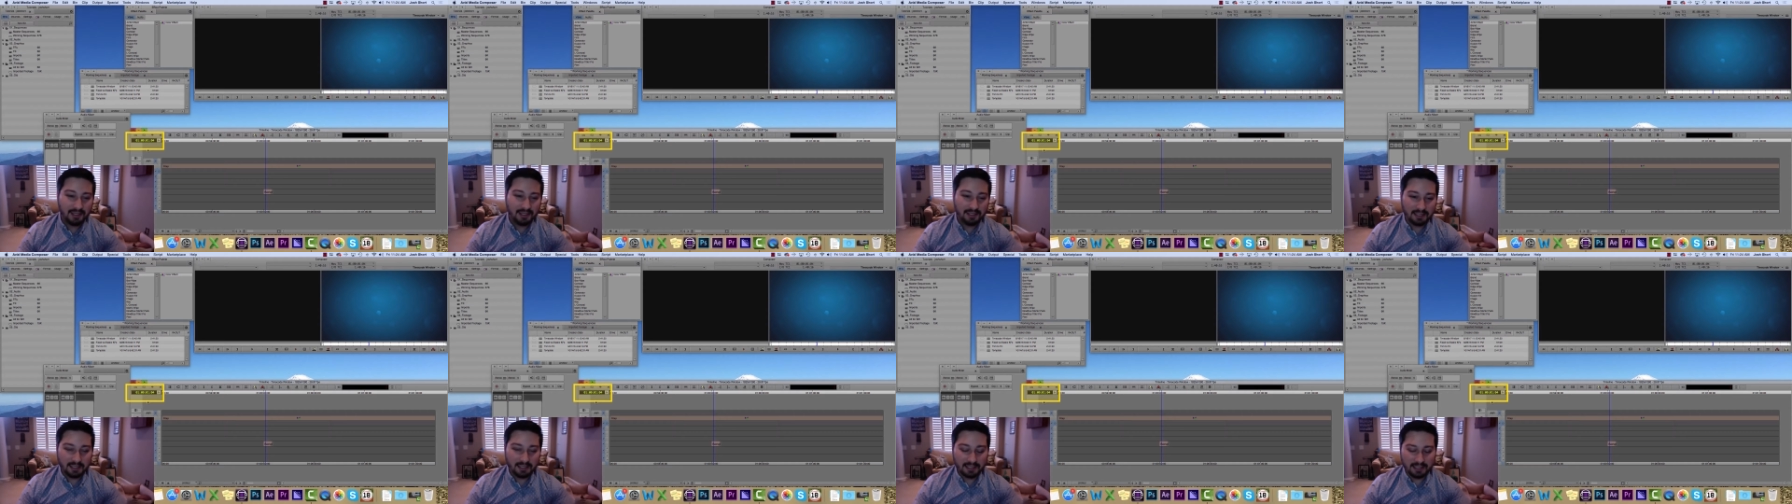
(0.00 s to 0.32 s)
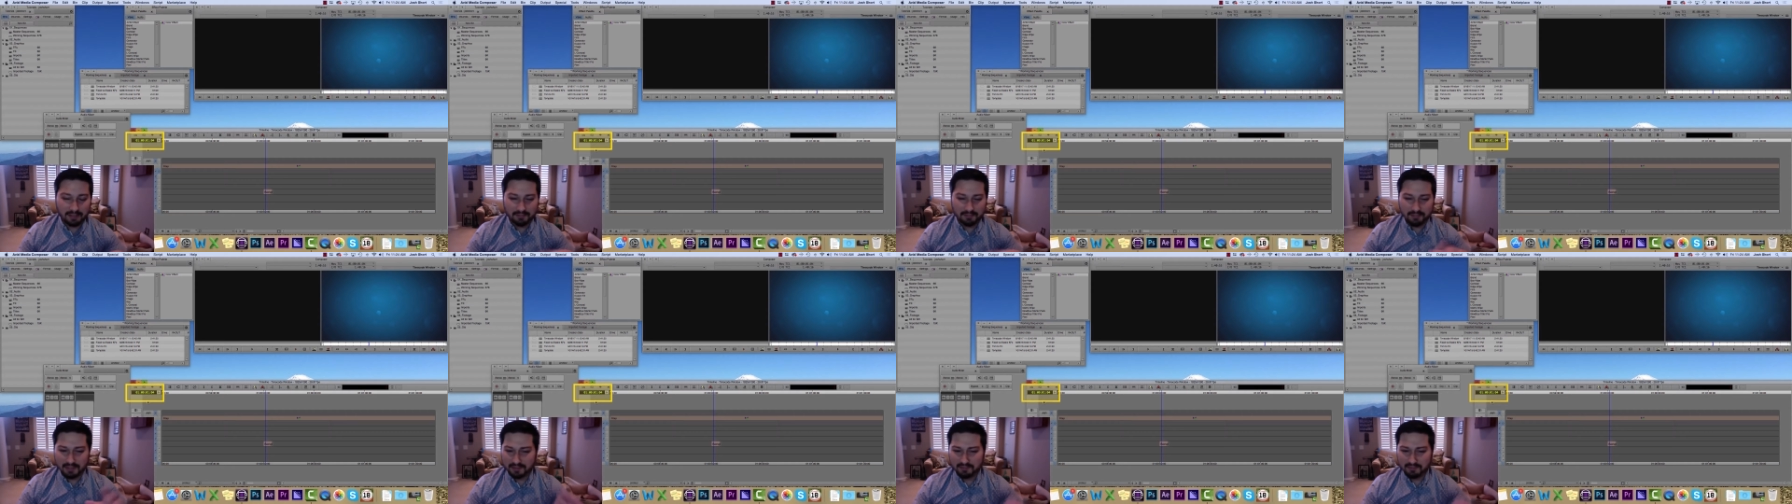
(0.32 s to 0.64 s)

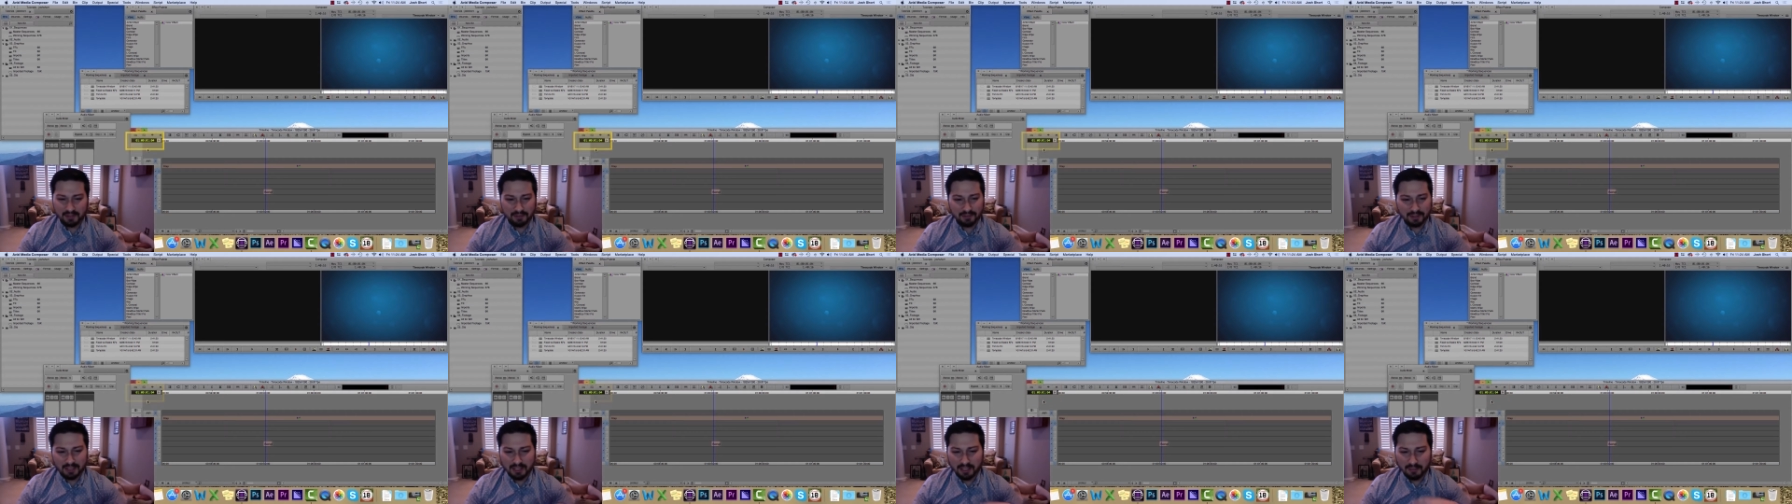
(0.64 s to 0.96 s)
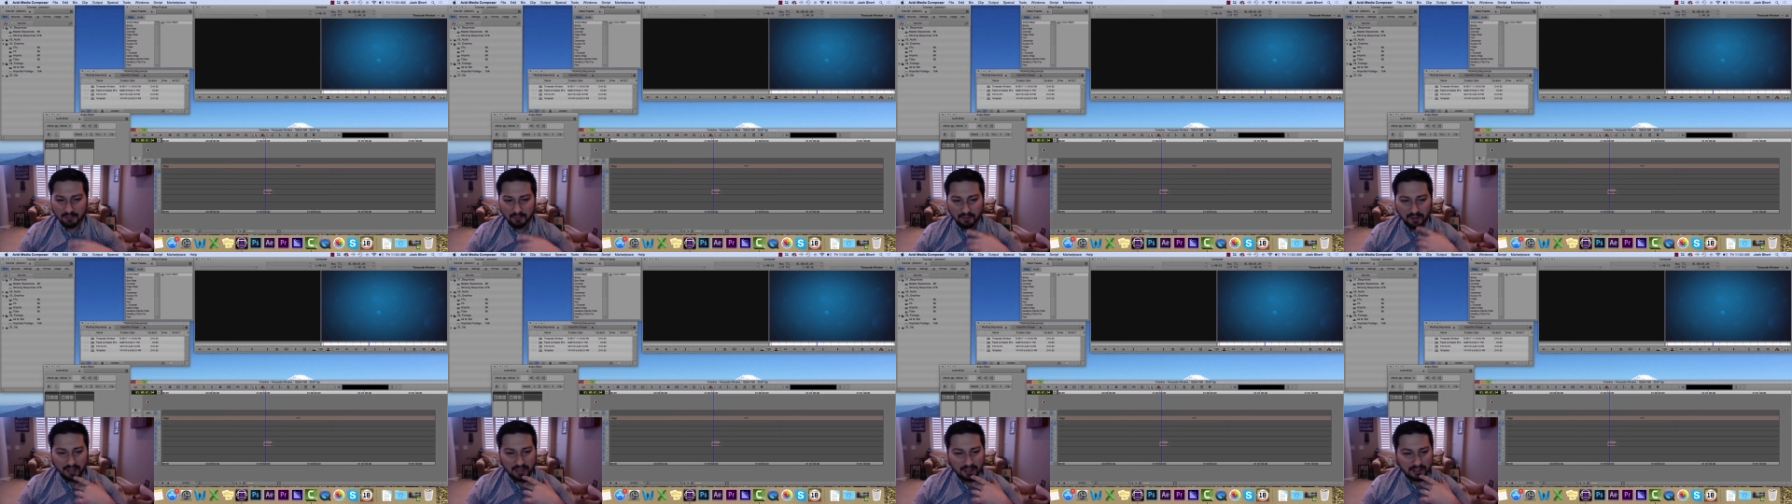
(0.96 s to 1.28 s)
Um, this maybe came
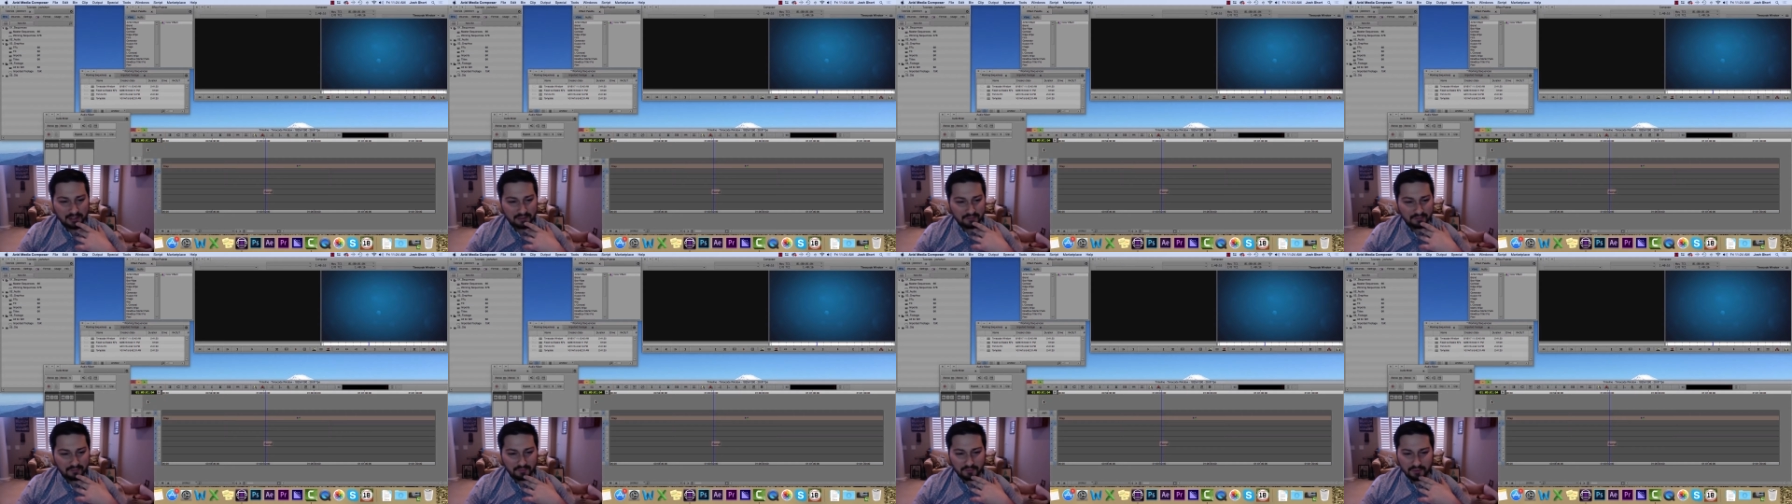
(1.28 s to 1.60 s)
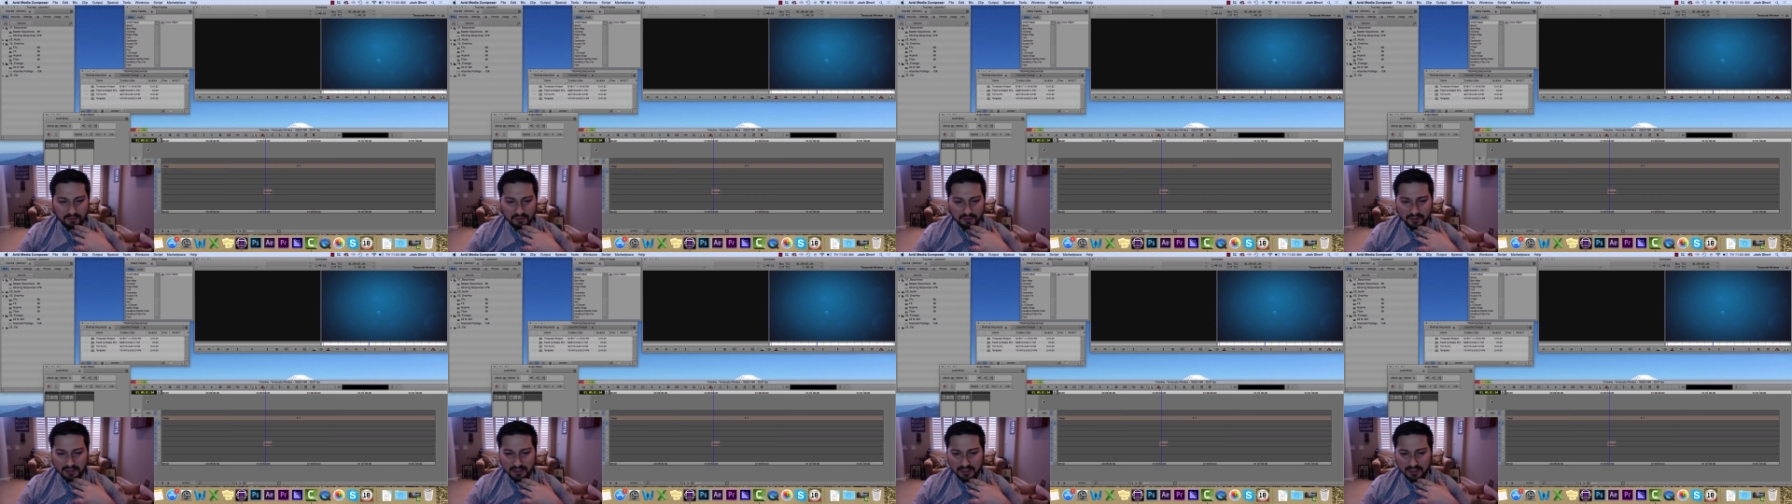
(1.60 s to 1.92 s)
around in
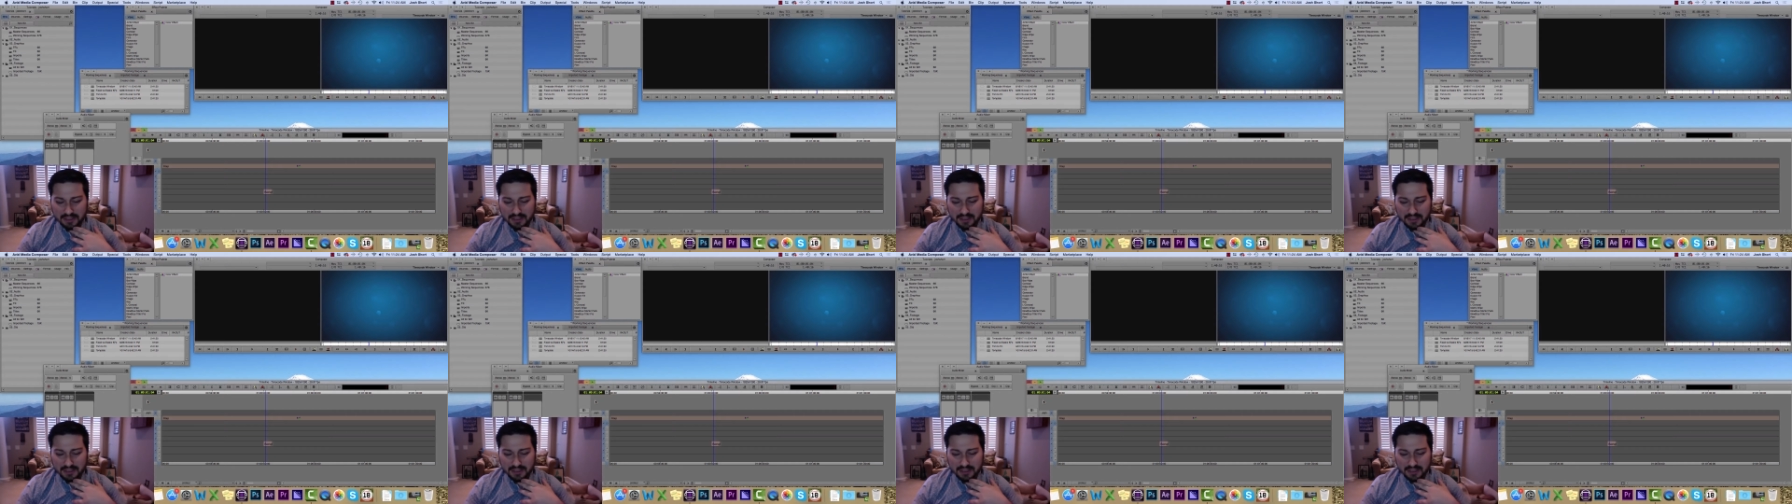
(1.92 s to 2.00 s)
version